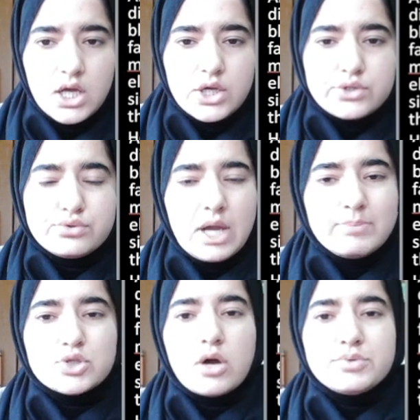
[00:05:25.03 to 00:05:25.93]
So
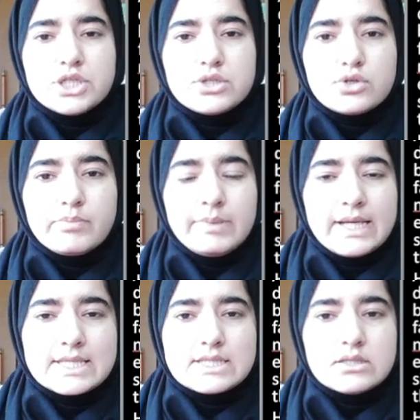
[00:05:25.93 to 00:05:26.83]
absorption took
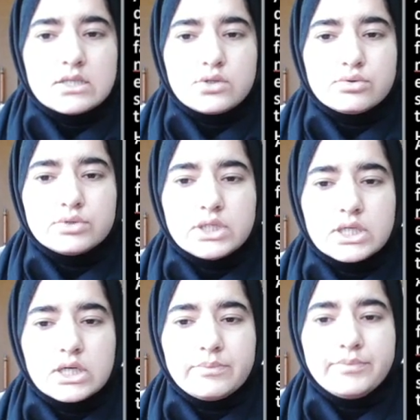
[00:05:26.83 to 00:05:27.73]
place through
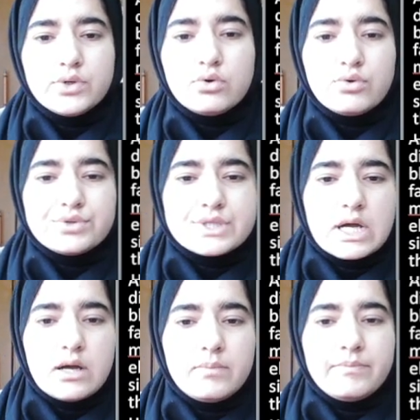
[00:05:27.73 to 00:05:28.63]
the
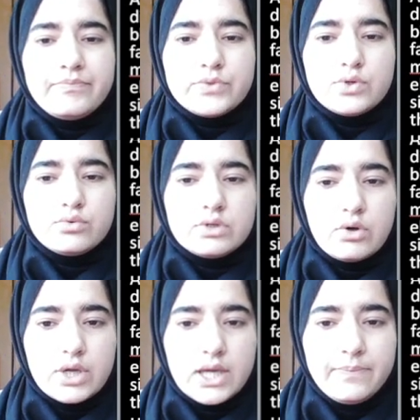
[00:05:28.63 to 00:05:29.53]
mucosa,
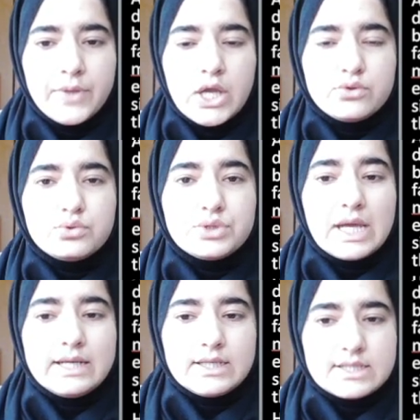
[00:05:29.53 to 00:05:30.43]
through
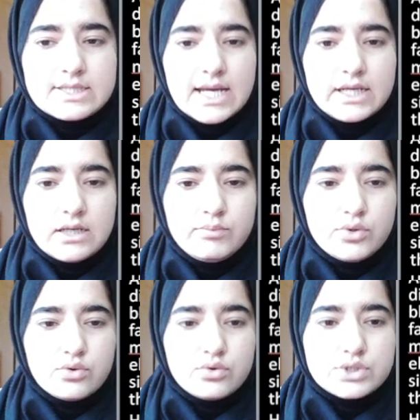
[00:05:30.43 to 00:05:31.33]
the intestinal
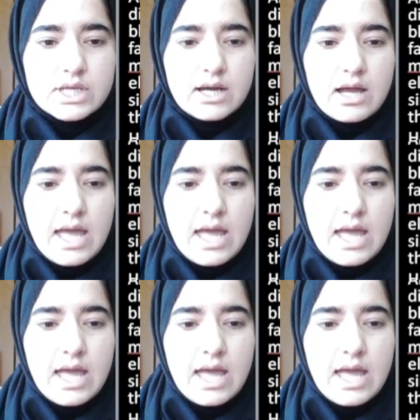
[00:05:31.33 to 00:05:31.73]
mucosa,